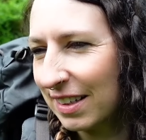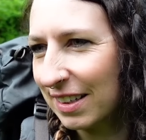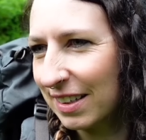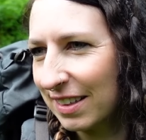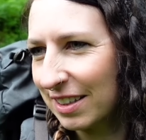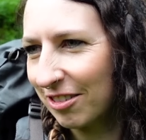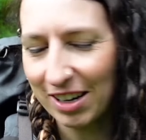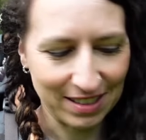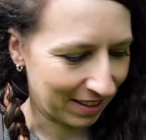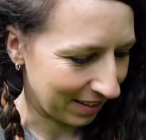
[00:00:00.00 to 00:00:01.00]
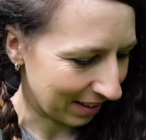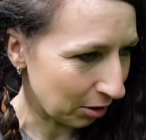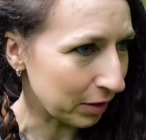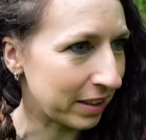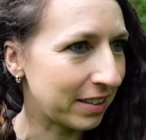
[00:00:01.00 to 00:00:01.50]
It's crazy. I
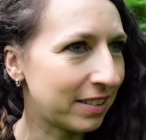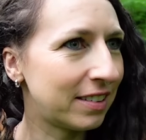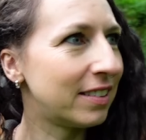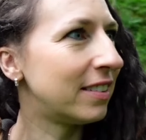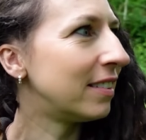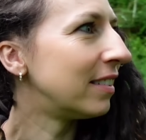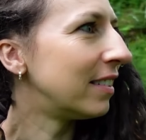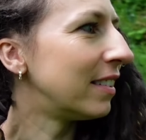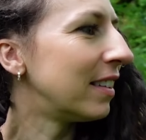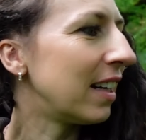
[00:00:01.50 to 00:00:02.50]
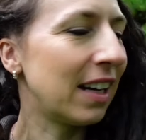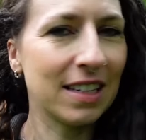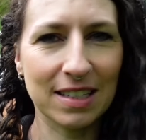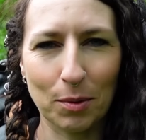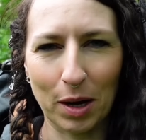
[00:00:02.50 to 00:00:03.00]
love it. Let's
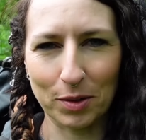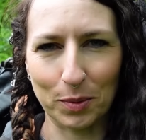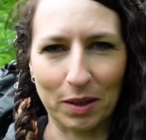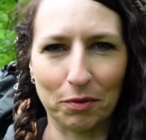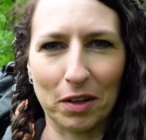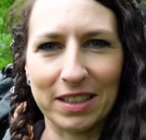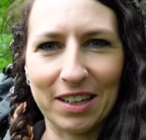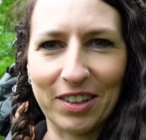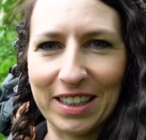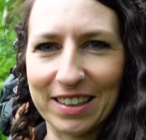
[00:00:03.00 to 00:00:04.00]
see what else we can find down here.